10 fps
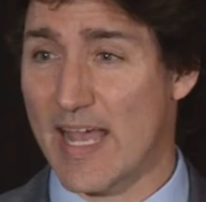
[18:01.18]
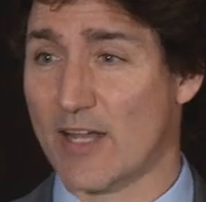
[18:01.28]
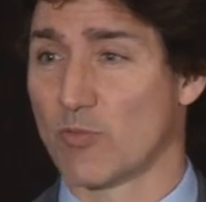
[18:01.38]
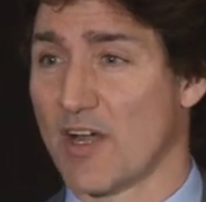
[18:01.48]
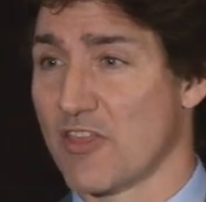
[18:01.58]

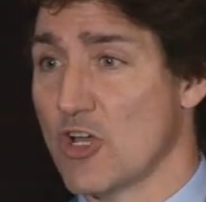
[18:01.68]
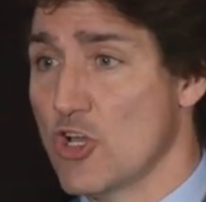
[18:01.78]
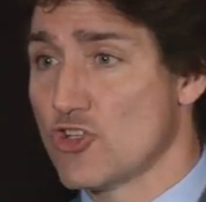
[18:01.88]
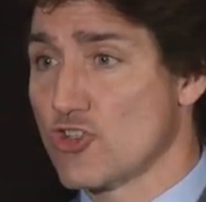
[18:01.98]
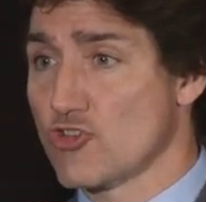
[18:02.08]
had one of the
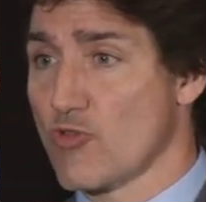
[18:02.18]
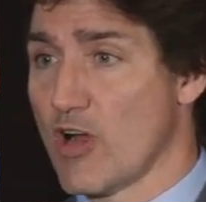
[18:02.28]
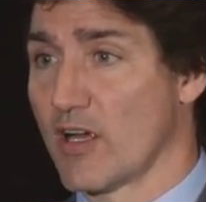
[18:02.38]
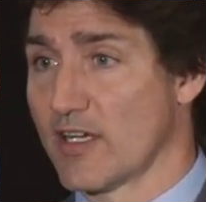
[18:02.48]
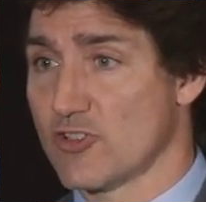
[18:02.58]

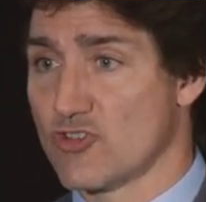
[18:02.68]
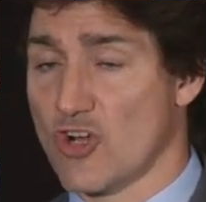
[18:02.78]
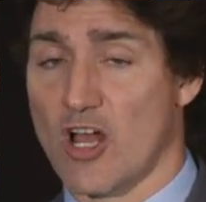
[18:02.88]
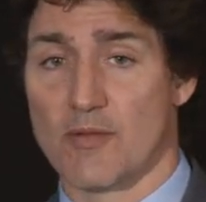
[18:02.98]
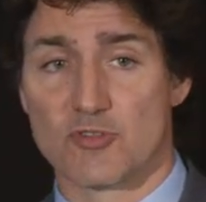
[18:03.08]
strongest
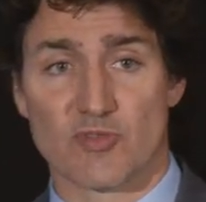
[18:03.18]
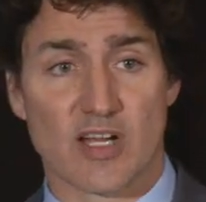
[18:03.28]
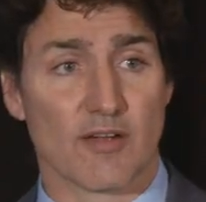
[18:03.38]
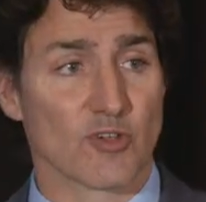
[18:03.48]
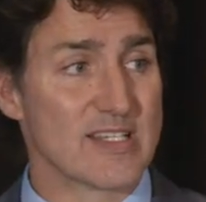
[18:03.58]
jobs
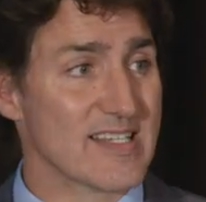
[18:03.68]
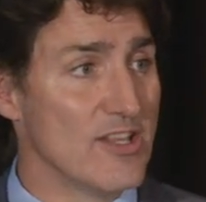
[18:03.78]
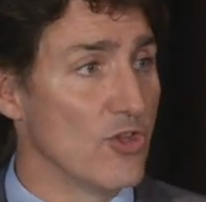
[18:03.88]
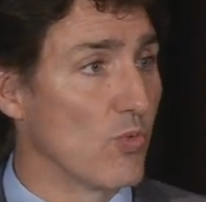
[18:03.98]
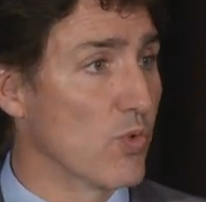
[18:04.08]
recoveries
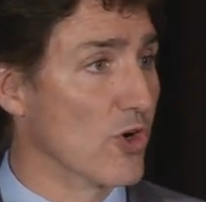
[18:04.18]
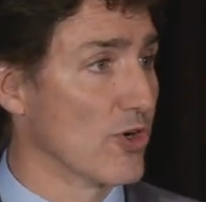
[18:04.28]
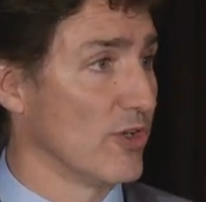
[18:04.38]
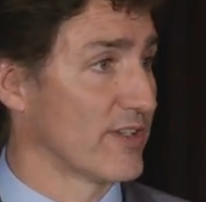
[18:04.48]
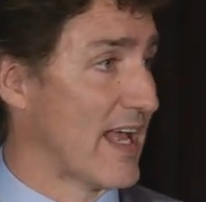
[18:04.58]
in the
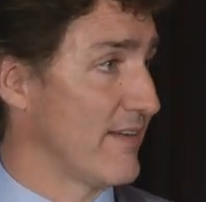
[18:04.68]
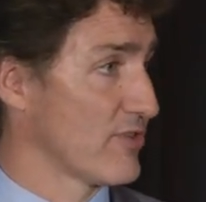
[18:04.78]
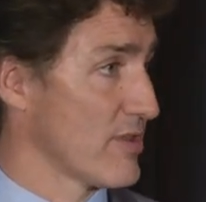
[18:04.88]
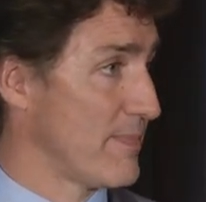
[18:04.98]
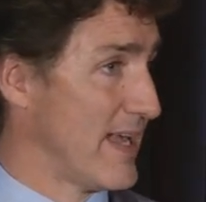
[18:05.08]
world
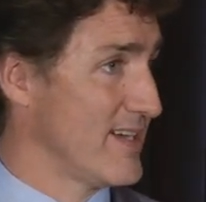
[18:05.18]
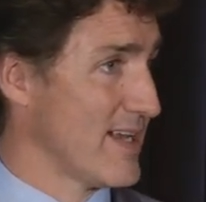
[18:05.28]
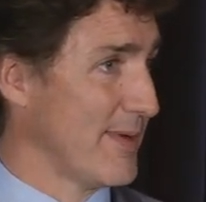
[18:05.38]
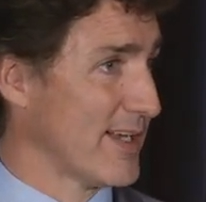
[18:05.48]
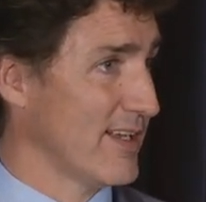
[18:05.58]
after the
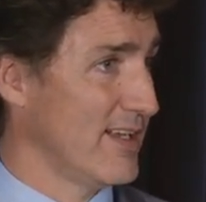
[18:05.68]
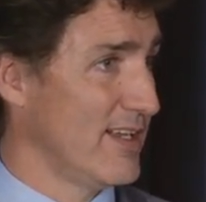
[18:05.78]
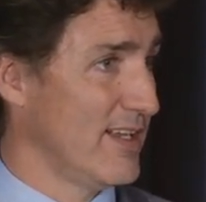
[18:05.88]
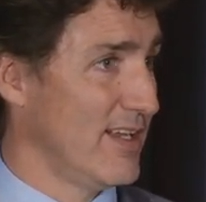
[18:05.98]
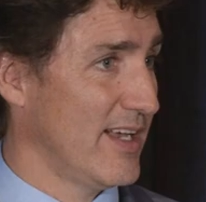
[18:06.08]
pandemic,
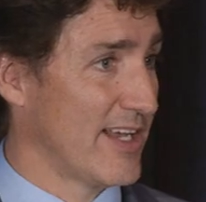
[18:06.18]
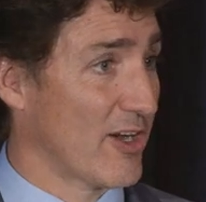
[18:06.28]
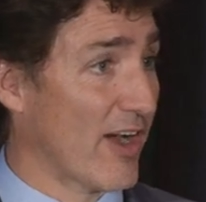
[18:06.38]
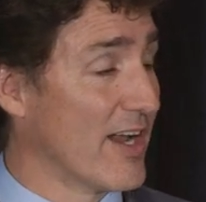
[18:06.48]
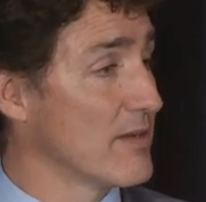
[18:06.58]
and
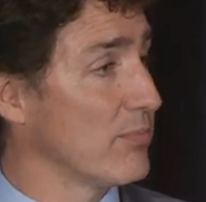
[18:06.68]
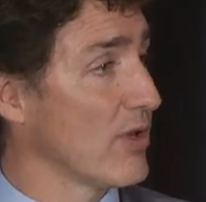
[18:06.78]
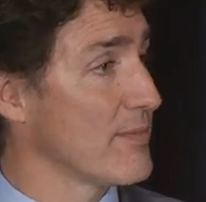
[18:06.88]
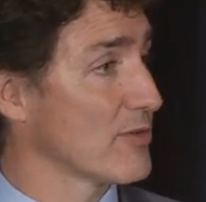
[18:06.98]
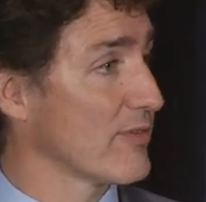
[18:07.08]
our
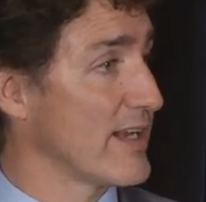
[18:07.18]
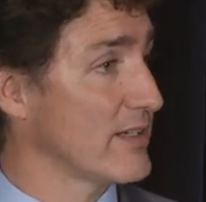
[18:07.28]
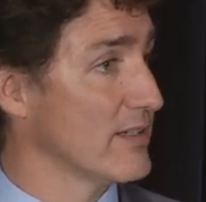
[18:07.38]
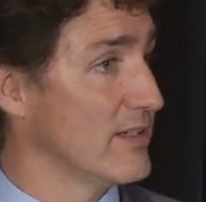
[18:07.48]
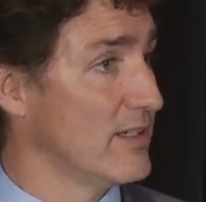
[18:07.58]
unemployment
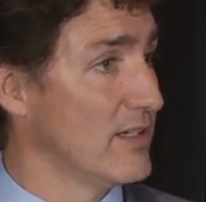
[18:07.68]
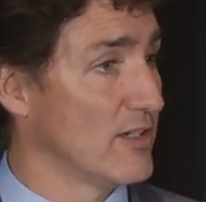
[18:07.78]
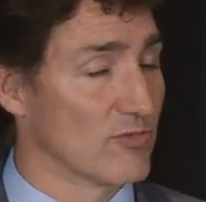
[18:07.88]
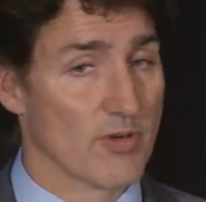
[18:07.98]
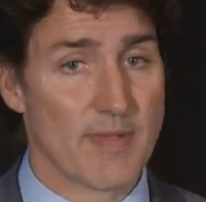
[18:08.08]
rate
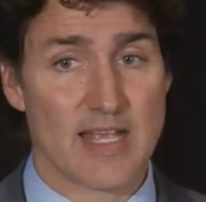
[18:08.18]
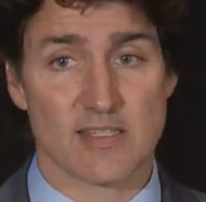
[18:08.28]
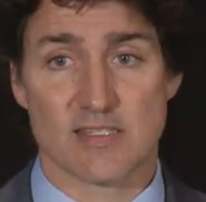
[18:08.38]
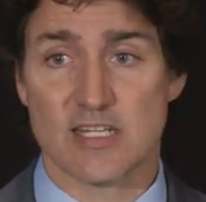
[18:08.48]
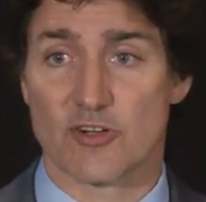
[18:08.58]

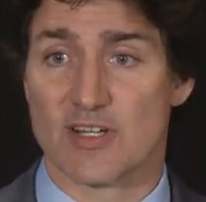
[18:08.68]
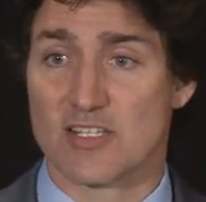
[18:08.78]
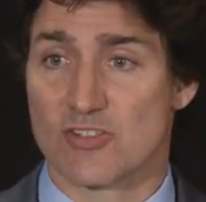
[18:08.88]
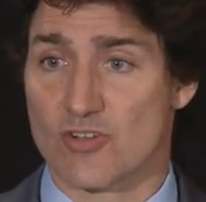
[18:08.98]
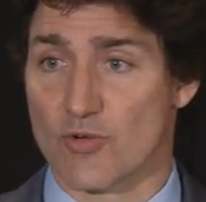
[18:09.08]
remains near
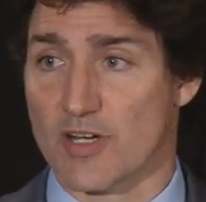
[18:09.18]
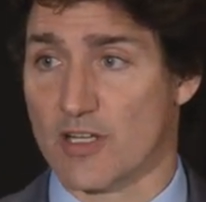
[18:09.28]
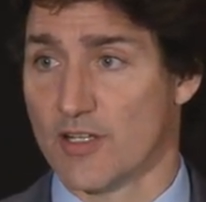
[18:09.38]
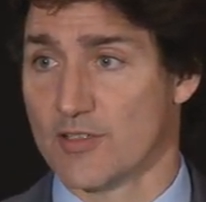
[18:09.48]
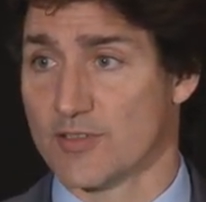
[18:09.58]

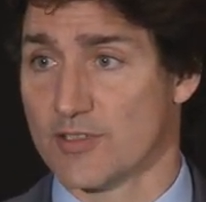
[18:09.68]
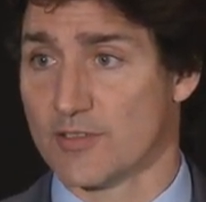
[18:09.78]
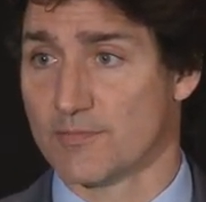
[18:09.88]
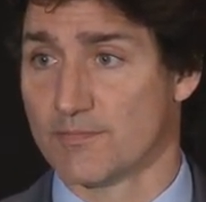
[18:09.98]
historic lows.